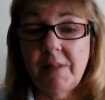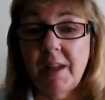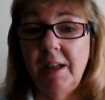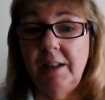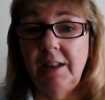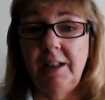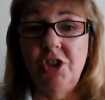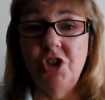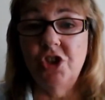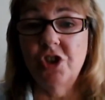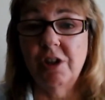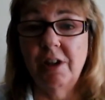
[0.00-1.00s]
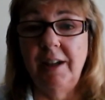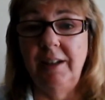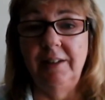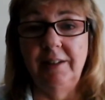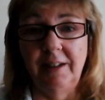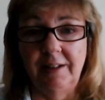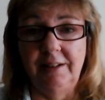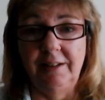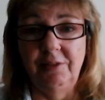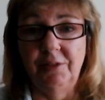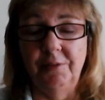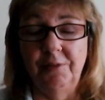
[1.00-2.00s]
And each trades at a
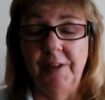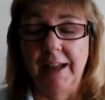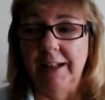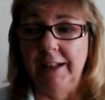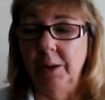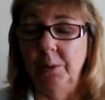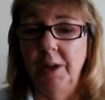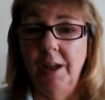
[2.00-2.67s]
different value,